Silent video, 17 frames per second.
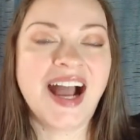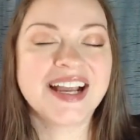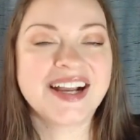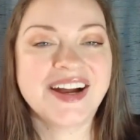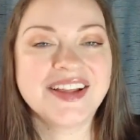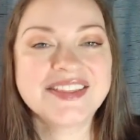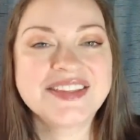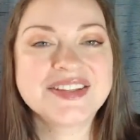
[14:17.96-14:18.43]
I
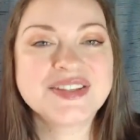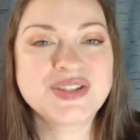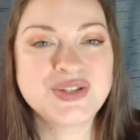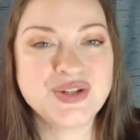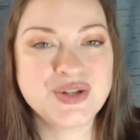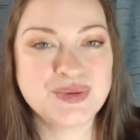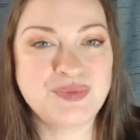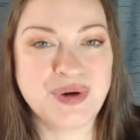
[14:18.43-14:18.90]
got
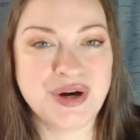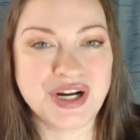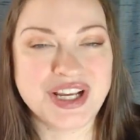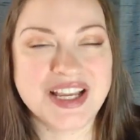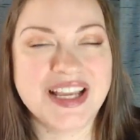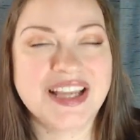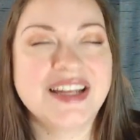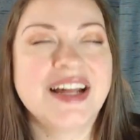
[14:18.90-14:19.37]
this new
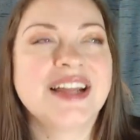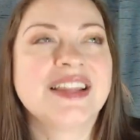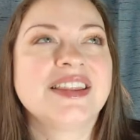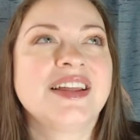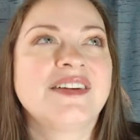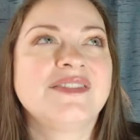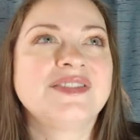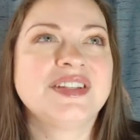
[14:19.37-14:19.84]
book and I
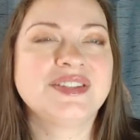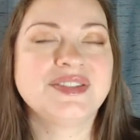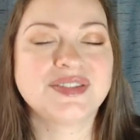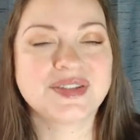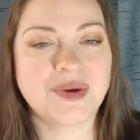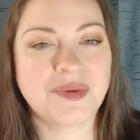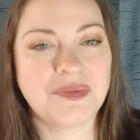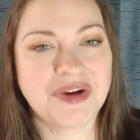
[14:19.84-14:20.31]
loved it
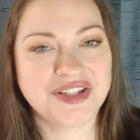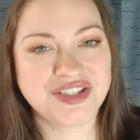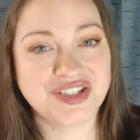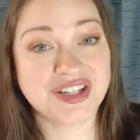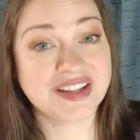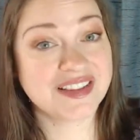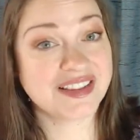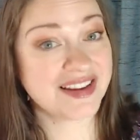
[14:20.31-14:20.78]
so
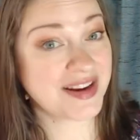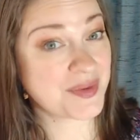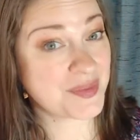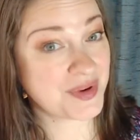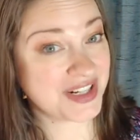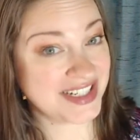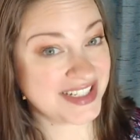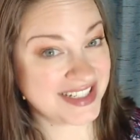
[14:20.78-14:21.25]
much that I
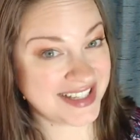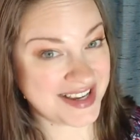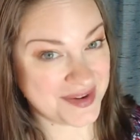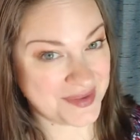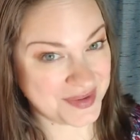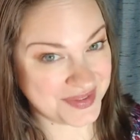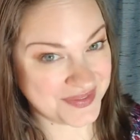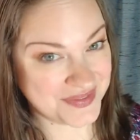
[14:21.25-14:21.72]
wanted to
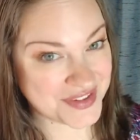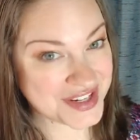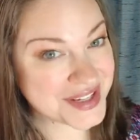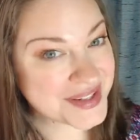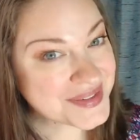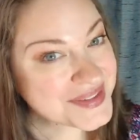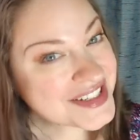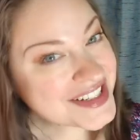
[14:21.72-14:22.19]
get one for
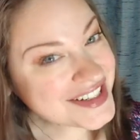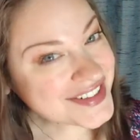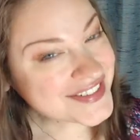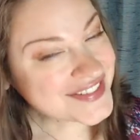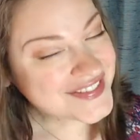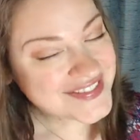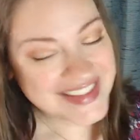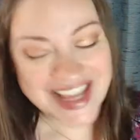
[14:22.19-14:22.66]
you
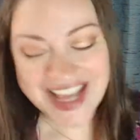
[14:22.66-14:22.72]
too.